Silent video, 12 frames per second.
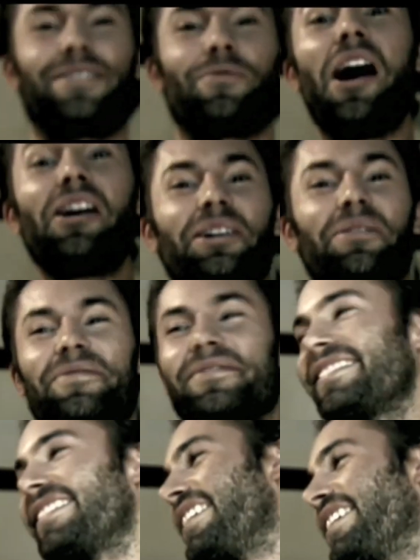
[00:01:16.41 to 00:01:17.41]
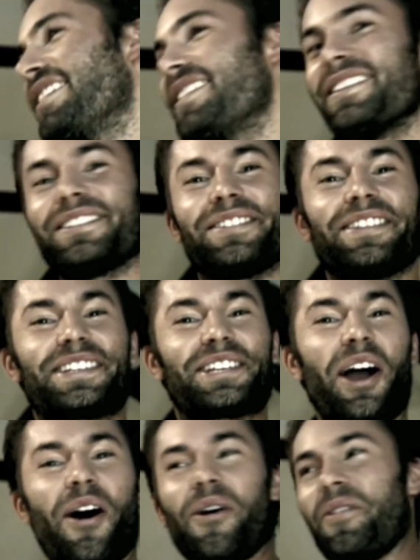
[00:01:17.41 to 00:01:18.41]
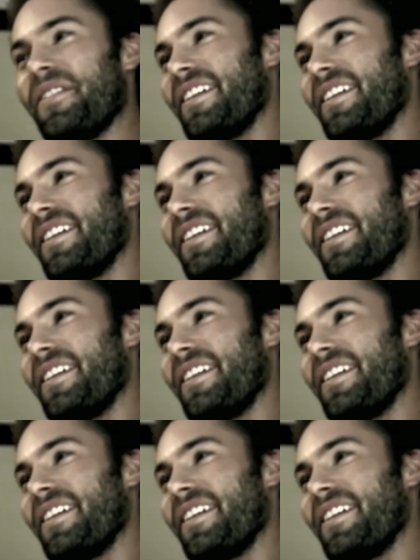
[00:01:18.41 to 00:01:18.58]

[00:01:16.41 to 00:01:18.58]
Welcome to the show.